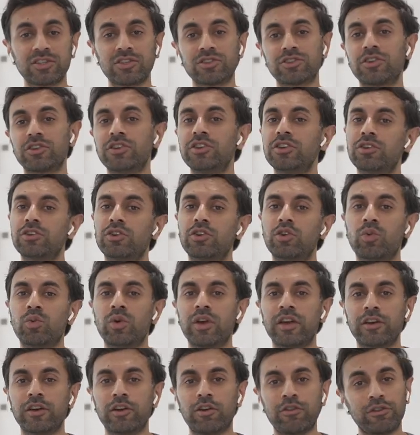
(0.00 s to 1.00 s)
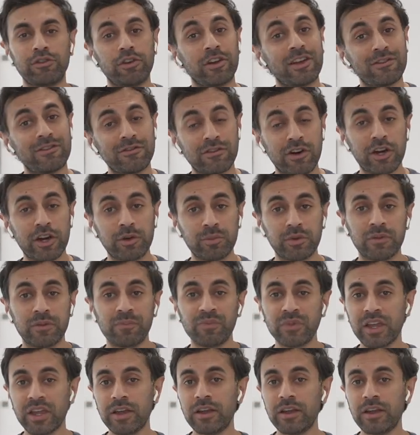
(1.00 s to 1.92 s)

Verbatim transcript: just so you're aware of your environment.